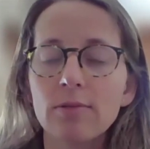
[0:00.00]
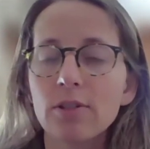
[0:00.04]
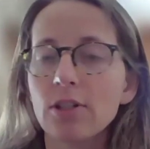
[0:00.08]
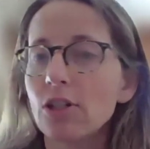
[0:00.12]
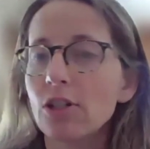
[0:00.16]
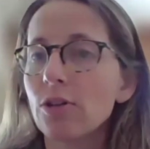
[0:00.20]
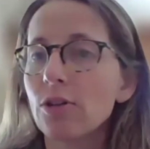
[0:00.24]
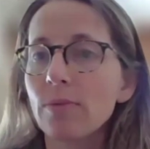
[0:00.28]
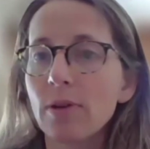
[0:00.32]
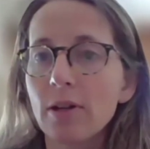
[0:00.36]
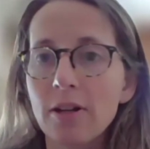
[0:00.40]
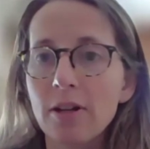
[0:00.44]

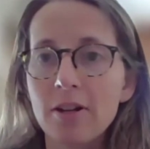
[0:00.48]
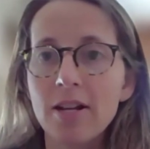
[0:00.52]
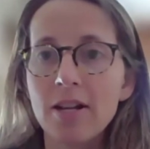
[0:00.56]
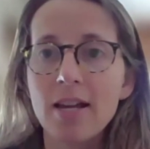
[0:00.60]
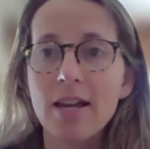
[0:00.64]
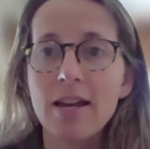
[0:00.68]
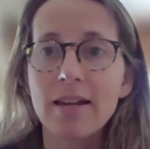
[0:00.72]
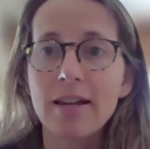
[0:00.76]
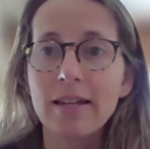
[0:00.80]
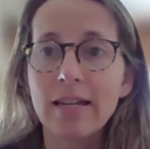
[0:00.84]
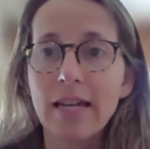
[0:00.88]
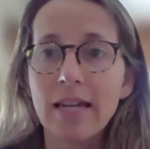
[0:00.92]

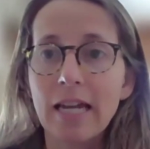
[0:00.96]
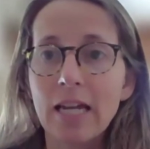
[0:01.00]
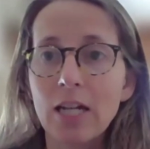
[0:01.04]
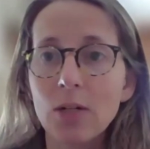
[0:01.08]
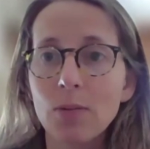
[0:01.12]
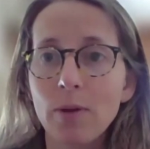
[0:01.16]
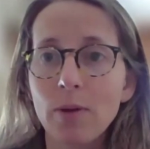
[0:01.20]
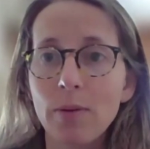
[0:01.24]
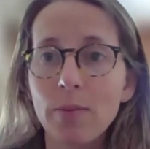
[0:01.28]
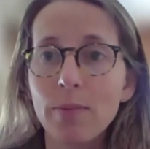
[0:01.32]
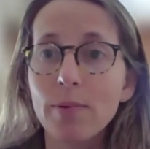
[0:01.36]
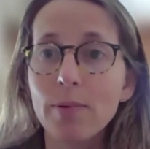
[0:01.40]
community
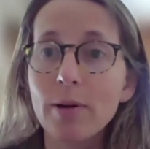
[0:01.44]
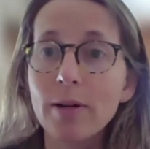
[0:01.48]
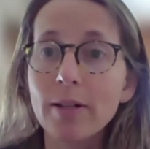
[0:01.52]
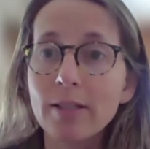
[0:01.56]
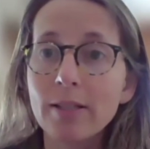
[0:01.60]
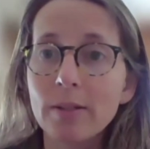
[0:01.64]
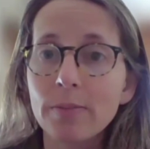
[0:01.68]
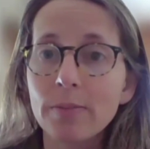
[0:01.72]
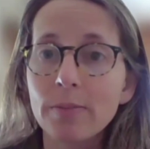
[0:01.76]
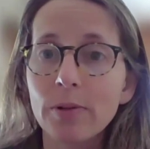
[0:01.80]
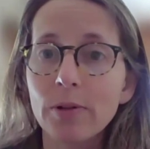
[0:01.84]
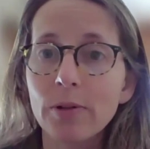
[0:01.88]
engagement
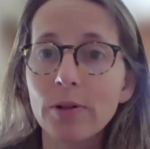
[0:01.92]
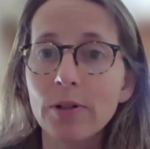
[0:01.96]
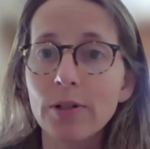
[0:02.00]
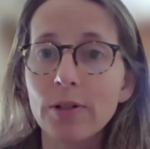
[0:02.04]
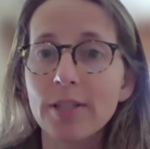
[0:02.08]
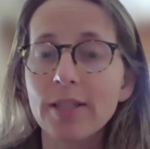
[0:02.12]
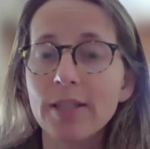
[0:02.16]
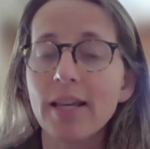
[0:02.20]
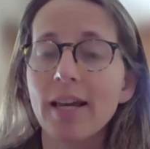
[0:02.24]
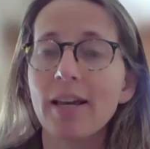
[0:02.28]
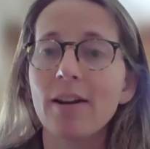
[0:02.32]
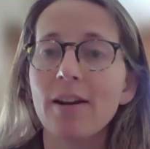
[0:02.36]
principles
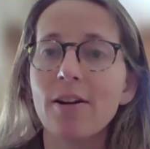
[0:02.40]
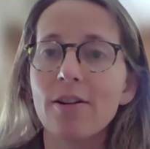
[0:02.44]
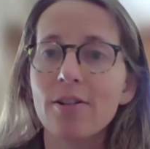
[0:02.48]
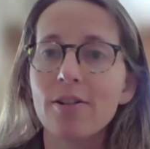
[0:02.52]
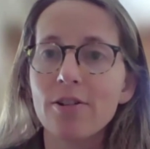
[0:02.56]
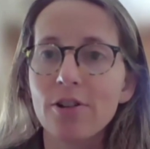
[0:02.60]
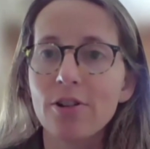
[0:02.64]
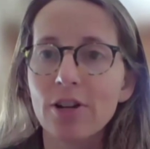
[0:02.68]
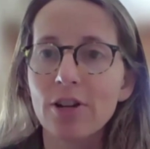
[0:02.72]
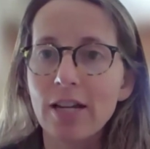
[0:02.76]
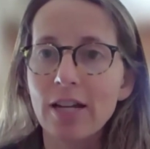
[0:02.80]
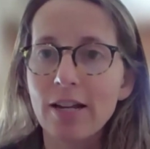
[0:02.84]
that
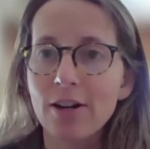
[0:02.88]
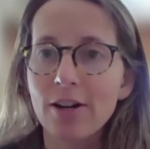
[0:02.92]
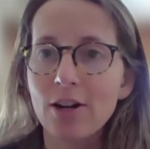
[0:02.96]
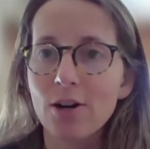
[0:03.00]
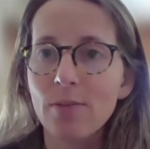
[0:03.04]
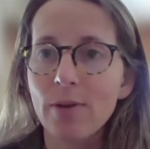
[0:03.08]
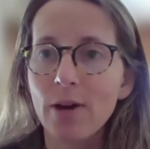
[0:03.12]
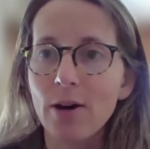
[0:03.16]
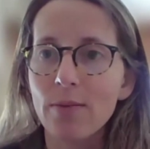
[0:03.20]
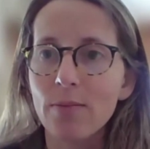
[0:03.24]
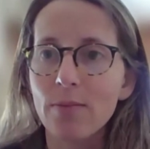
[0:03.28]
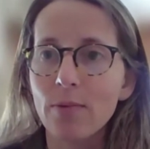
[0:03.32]
you're going to hear
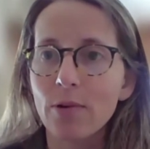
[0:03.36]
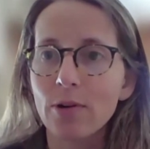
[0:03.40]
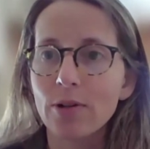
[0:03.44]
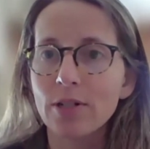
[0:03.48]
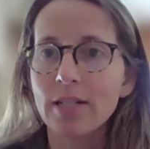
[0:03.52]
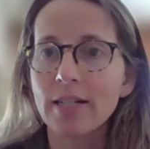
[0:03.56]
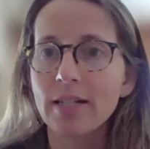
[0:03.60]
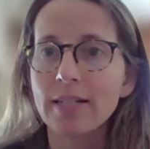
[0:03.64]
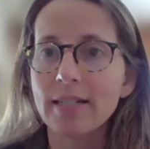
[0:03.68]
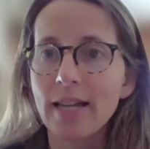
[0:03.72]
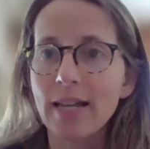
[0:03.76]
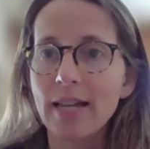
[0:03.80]
about more
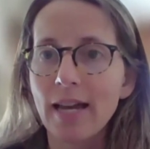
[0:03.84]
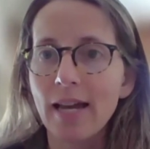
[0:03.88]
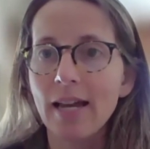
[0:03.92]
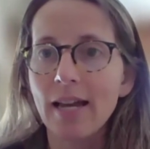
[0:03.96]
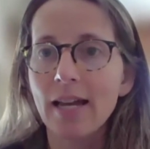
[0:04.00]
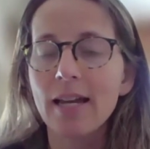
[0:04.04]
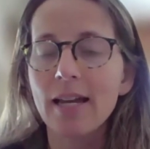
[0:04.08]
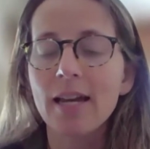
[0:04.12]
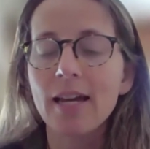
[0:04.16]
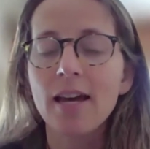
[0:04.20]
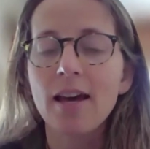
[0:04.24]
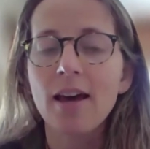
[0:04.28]

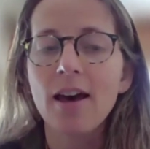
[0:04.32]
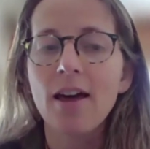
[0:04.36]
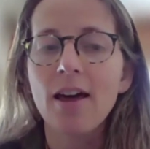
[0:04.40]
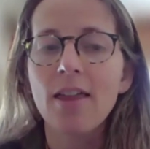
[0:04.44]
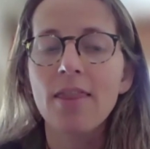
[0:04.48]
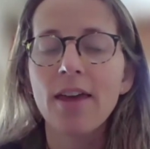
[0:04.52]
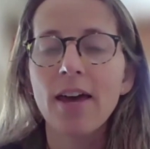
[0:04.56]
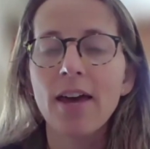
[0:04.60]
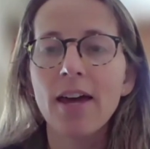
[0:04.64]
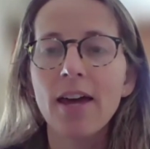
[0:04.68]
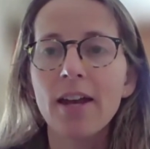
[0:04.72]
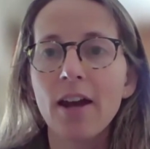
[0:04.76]
today,
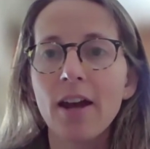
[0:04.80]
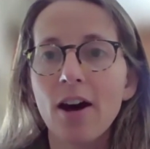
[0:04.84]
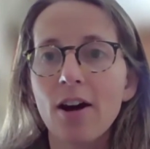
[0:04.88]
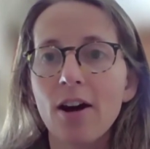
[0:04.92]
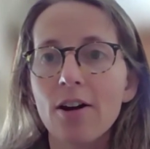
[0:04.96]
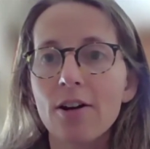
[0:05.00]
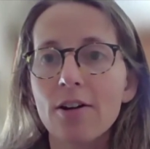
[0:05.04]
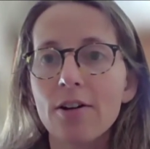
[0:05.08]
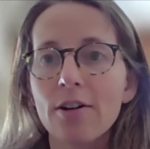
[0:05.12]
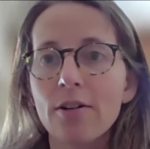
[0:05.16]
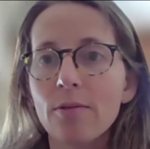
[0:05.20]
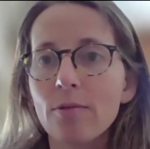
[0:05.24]
that
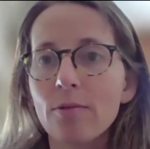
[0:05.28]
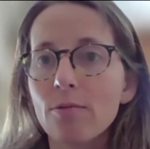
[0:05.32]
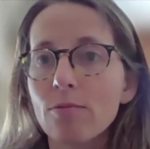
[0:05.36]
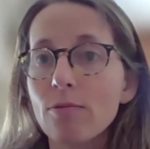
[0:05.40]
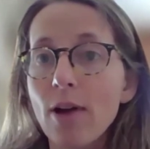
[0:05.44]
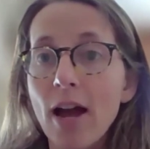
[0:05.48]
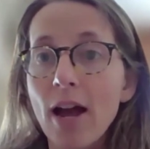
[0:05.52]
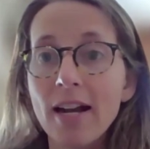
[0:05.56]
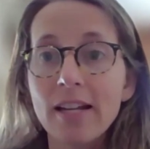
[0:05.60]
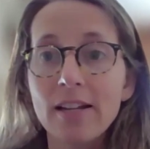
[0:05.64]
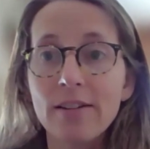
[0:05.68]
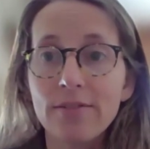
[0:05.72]
are
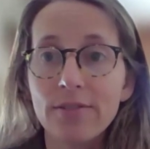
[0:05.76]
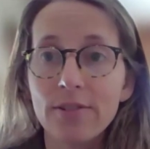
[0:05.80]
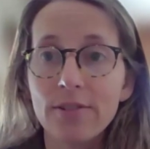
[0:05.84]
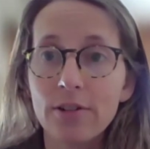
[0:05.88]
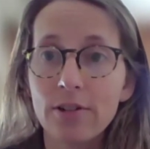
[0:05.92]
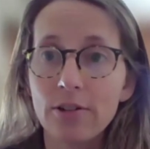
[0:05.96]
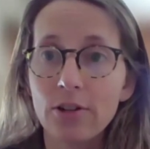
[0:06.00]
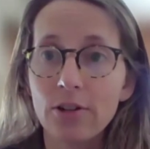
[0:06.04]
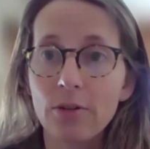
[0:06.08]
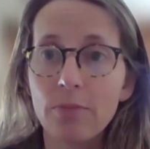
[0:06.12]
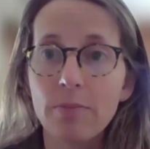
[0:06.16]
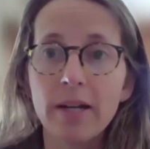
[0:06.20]
ready for
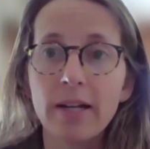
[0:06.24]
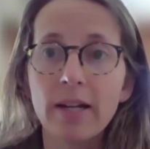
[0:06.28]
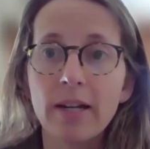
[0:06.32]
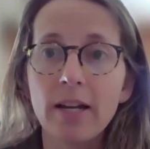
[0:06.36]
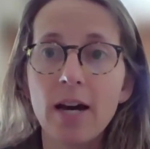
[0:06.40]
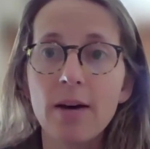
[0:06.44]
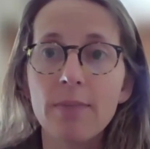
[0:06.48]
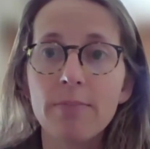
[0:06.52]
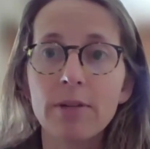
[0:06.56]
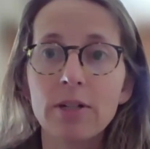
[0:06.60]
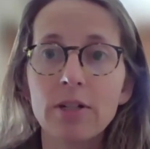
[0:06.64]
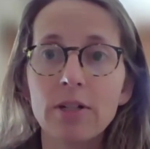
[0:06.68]
you to pick
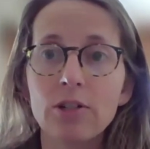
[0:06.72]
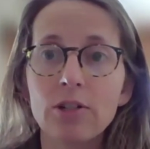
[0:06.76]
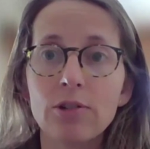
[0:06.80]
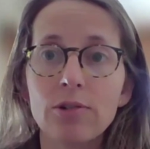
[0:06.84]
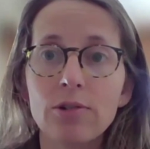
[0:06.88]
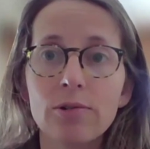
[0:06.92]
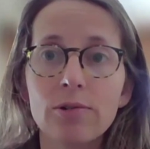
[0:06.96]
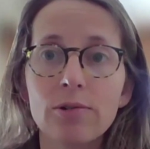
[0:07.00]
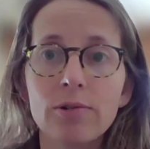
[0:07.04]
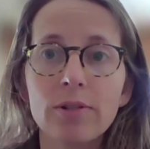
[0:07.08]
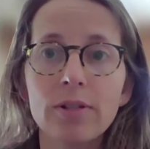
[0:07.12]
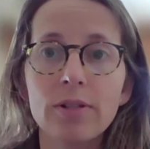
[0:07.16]
up and
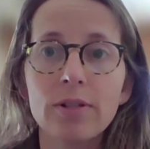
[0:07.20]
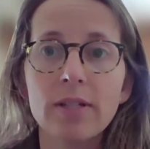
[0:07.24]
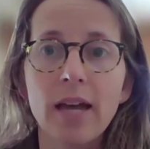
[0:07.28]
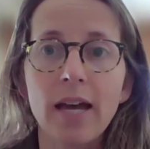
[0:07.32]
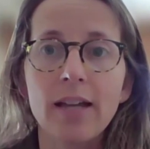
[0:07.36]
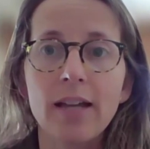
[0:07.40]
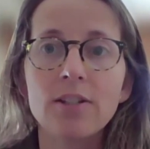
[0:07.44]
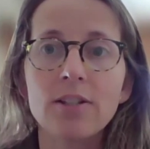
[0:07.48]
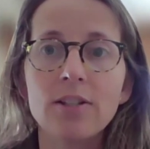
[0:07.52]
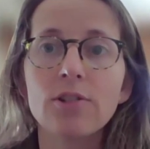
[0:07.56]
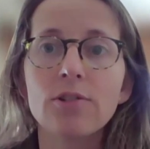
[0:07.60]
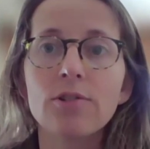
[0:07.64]
use
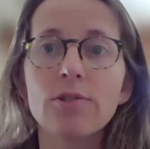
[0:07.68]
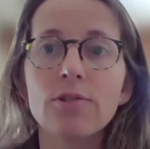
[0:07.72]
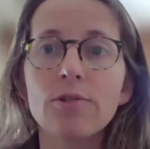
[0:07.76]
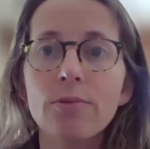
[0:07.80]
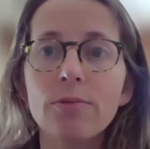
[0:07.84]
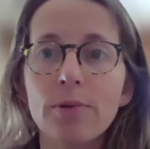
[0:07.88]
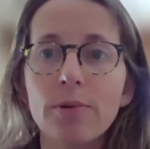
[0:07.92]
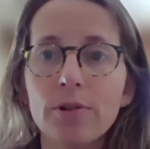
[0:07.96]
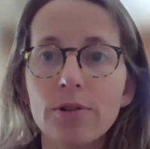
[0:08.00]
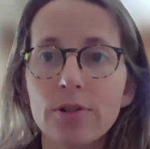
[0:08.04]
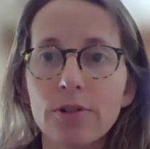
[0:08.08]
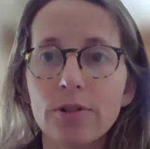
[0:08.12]
as you
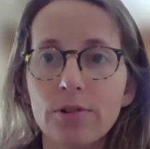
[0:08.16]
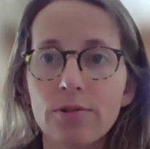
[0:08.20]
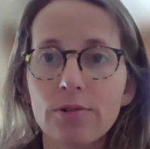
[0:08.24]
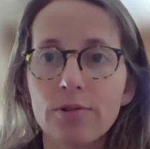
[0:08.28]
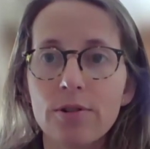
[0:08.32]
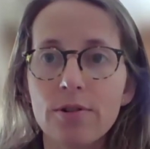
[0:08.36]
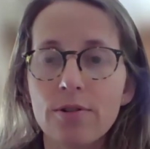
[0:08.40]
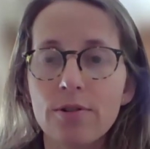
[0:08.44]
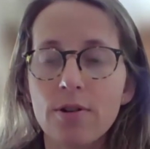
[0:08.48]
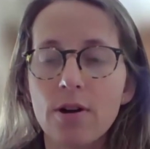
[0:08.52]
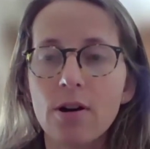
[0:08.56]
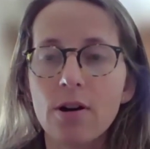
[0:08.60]
pursue
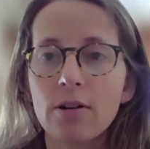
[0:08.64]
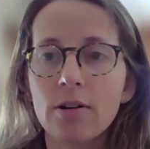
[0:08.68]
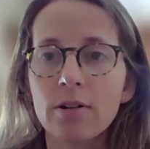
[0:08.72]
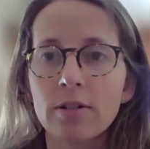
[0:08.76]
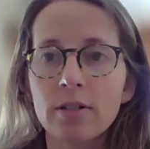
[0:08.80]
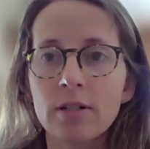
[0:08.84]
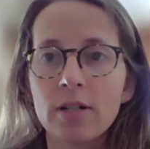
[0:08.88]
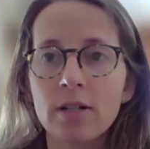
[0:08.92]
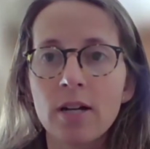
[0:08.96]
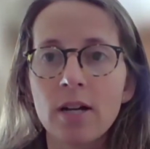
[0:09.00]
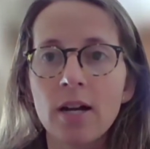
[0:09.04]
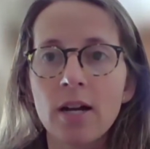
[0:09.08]
your
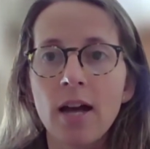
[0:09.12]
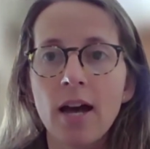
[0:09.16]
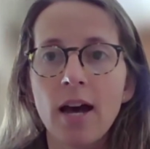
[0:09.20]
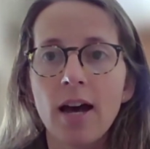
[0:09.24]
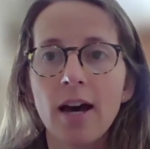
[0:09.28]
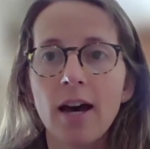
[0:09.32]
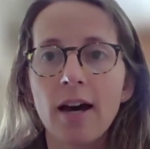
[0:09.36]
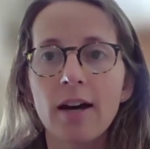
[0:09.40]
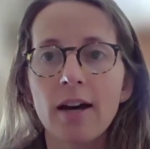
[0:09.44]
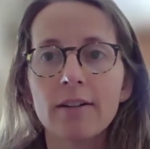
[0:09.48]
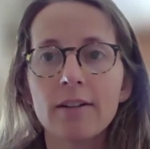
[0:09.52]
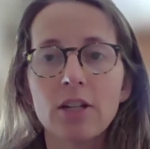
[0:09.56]
own
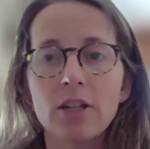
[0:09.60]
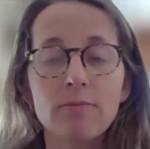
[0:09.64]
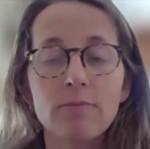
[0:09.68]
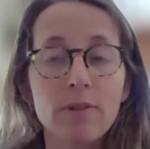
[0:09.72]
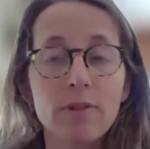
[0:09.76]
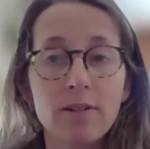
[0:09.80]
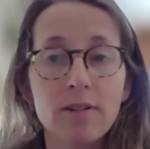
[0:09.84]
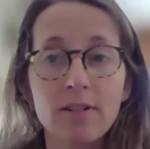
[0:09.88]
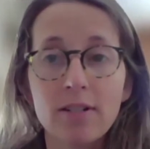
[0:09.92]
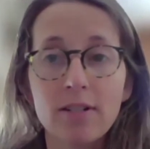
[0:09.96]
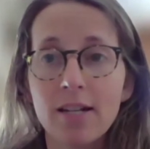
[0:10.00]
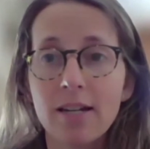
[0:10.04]

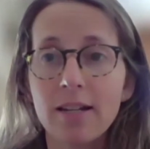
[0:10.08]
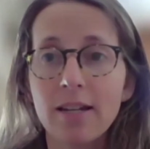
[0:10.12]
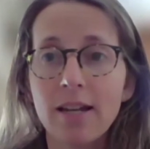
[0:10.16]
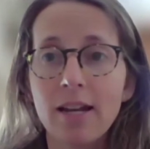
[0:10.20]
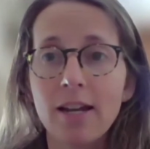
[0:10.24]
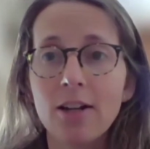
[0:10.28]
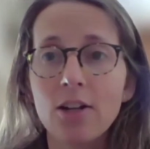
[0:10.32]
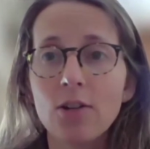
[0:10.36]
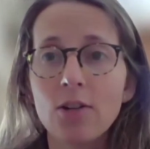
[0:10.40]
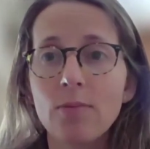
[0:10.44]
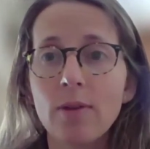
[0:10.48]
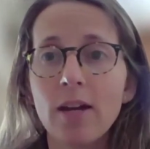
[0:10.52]
community
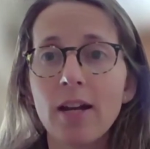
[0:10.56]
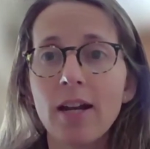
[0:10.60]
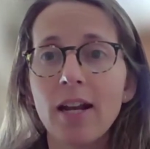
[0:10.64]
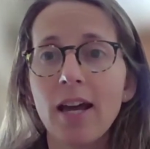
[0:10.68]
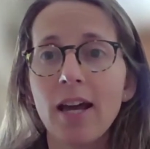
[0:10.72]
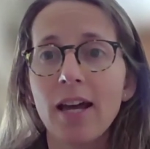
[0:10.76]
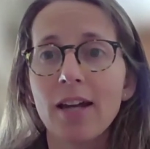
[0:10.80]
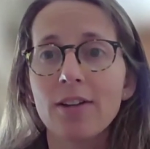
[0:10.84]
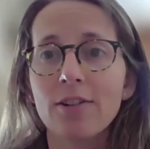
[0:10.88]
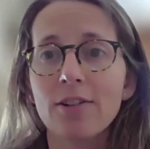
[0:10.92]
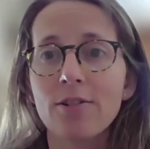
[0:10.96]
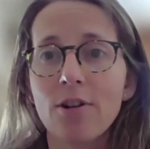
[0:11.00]
engagement
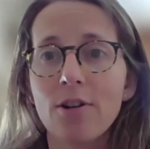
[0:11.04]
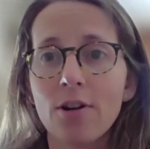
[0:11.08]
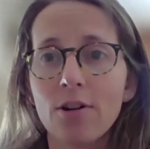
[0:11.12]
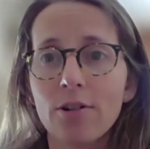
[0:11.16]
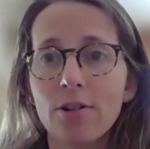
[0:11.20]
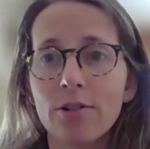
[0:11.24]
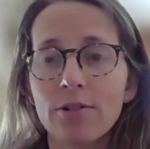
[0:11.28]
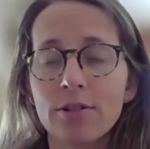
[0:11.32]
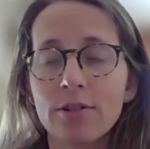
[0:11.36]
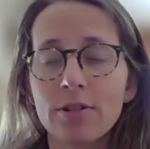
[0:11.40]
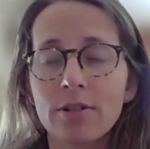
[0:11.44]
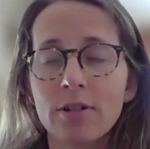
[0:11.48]
and your
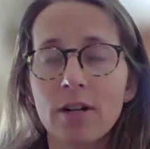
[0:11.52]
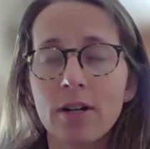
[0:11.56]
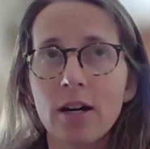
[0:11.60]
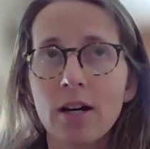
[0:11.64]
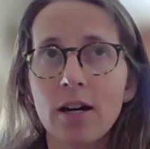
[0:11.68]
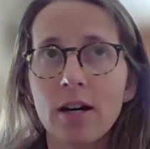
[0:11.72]
own